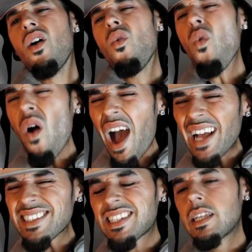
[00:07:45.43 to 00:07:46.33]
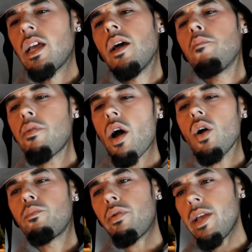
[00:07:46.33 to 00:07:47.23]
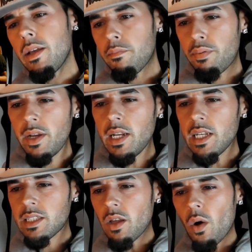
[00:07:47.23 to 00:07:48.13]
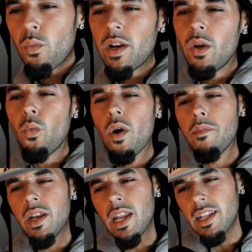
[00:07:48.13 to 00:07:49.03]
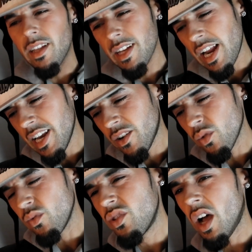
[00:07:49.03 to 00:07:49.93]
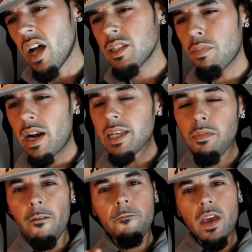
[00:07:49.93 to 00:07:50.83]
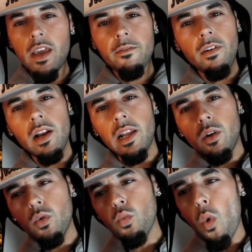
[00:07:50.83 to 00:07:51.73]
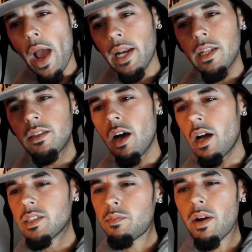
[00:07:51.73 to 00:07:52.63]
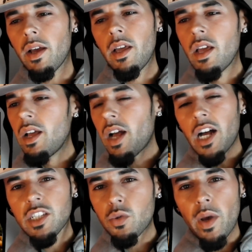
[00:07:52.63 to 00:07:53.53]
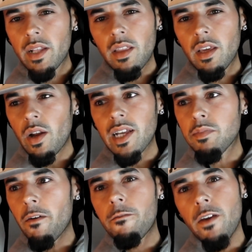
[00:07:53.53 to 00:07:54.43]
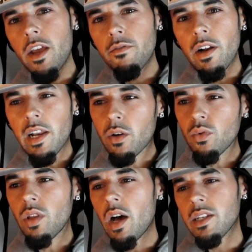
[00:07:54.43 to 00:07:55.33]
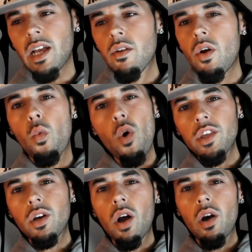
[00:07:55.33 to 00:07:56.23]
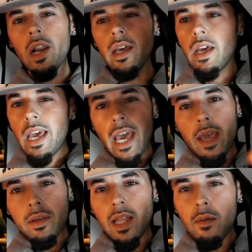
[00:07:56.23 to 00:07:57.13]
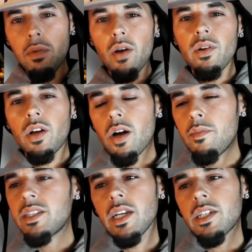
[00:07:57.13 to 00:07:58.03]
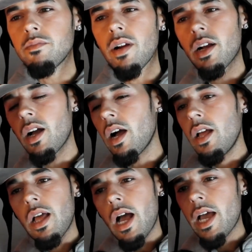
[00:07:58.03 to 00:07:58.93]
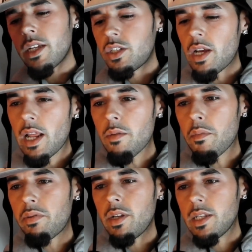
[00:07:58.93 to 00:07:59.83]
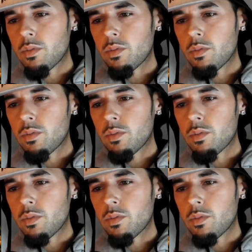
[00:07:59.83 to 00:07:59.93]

What? Bro, pre pre this though. When the women there done that little dance, bro. That's my favorite little whining dance, bro. I swear to you, that's my favorite little dance. I don't know what you call it. Hit me down below in the comment section, bro. I enjoy that. I'ma pre this